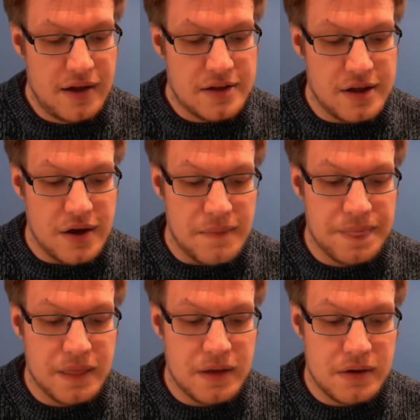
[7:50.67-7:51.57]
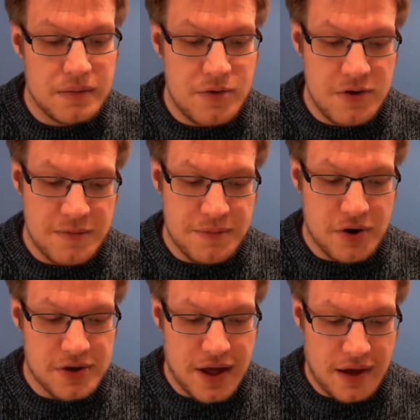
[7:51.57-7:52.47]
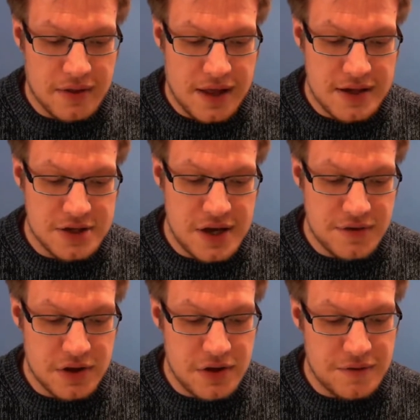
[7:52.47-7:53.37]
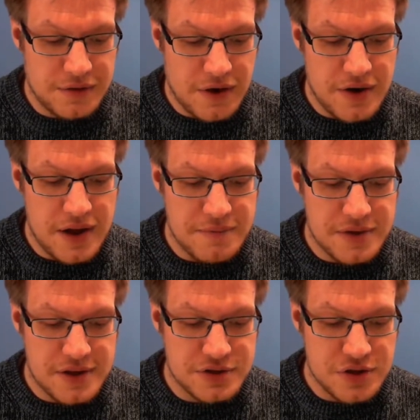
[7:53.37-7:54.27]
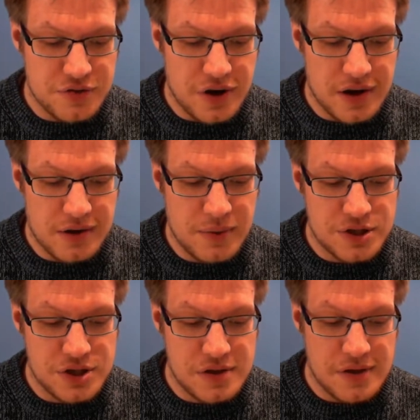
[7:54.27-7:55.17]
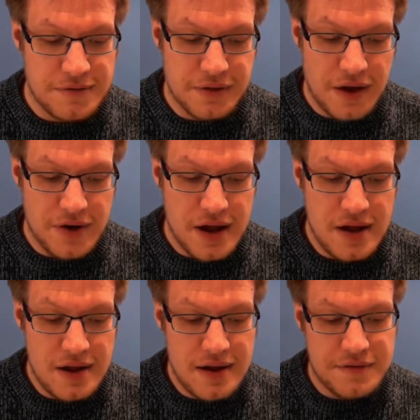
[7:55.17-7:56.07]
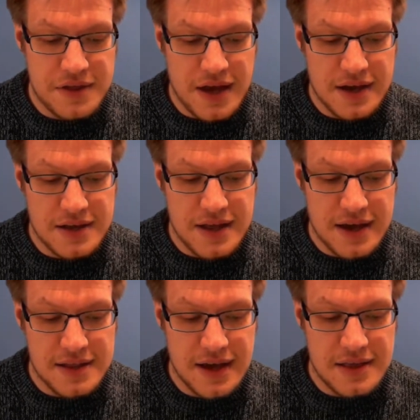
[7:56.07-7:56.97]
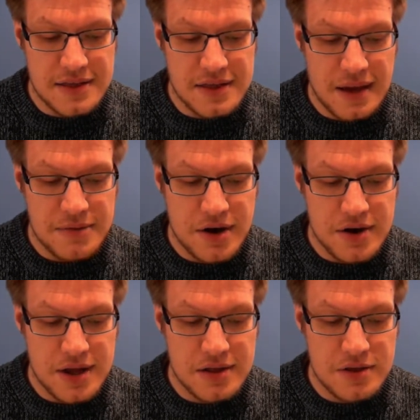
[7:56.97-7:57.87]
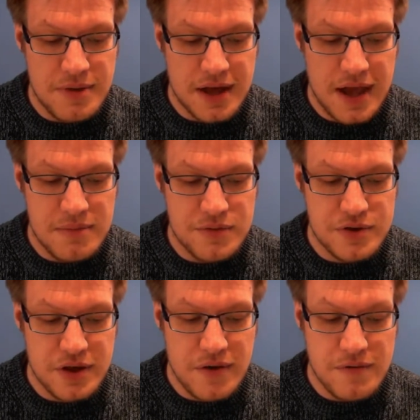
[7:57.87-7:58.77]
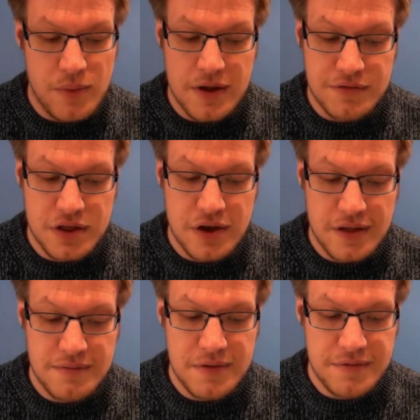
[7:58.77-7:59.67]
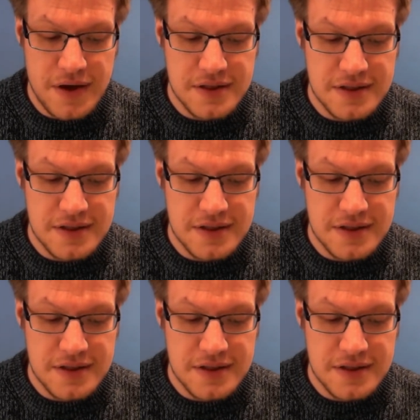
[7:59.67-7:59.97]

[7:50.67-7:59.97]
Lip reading: So, movement box out. Lady Shiva can use Flurry and Precision Strike. When she uses Flurry, if the second attack is against the same target, you may keep the result of one of the dice from the first